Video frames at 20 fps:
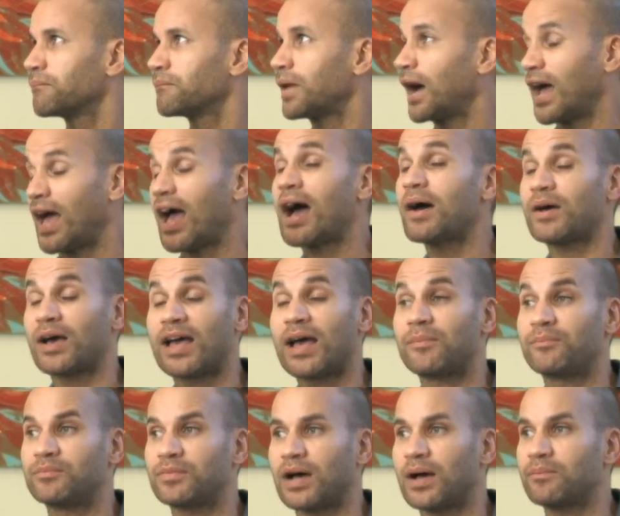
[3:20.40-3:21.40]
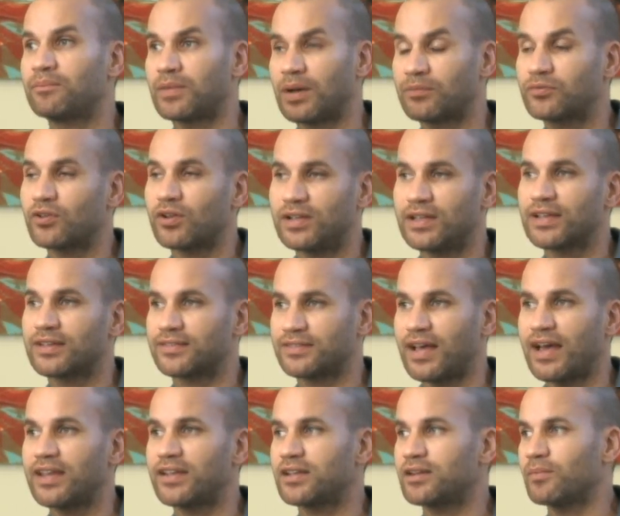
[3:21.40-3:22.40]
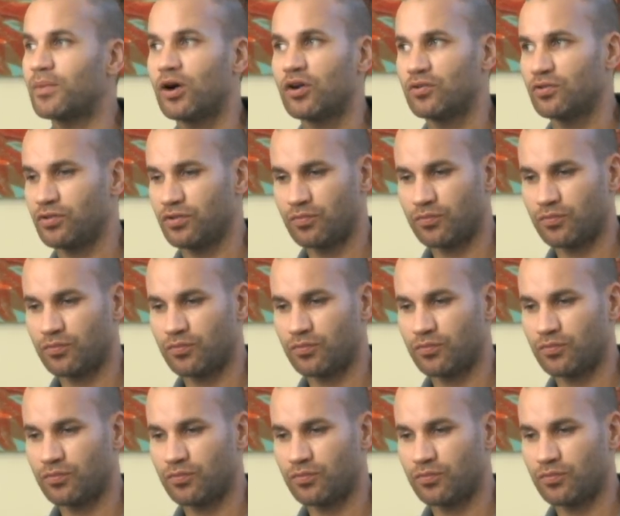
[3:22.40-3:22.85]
I'm certainly excited about